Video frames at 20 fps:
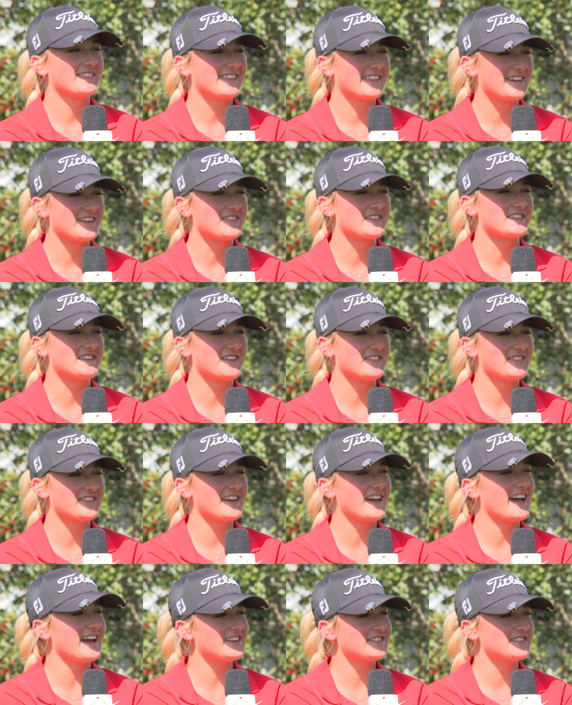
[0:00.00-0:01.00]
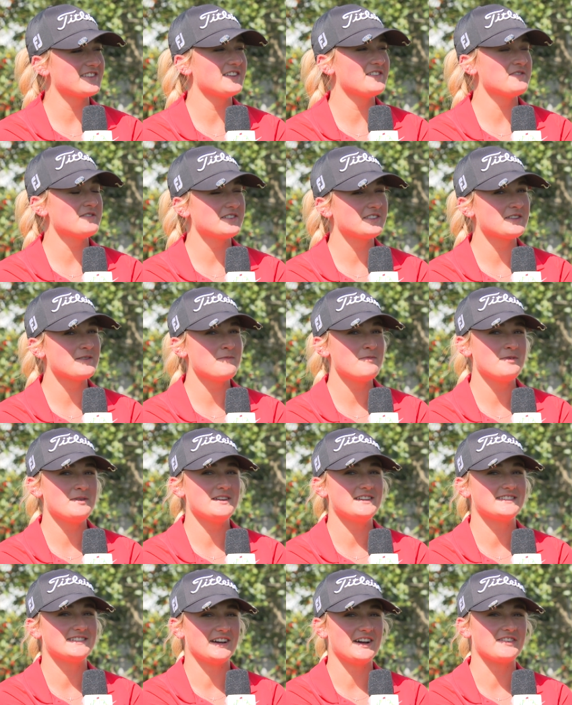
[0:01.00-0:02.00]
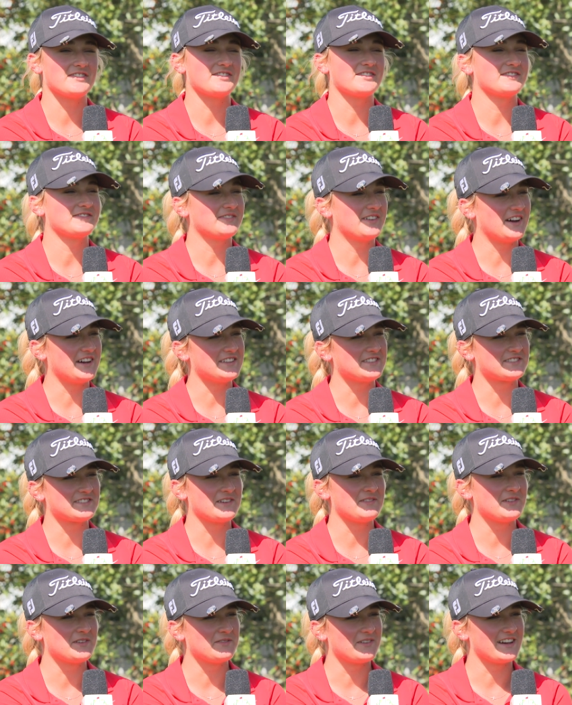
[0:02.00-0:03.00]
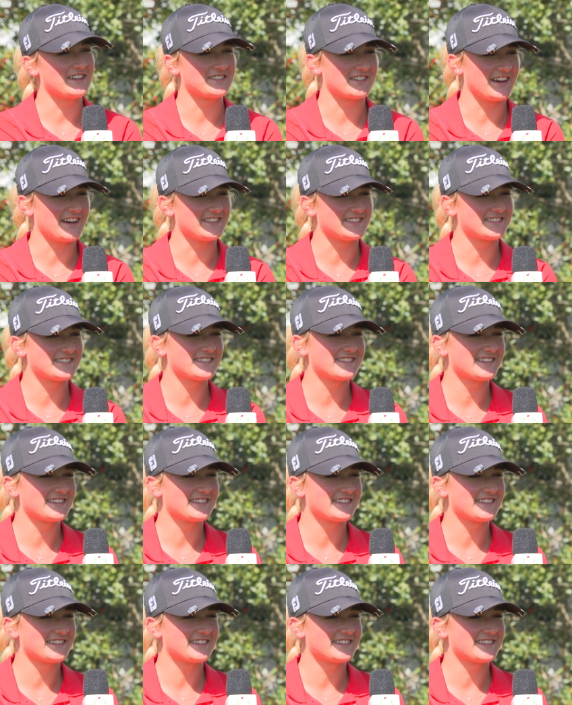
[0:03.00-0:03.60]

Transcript: they were definitely actually they were they're pretty tough on some of my shots.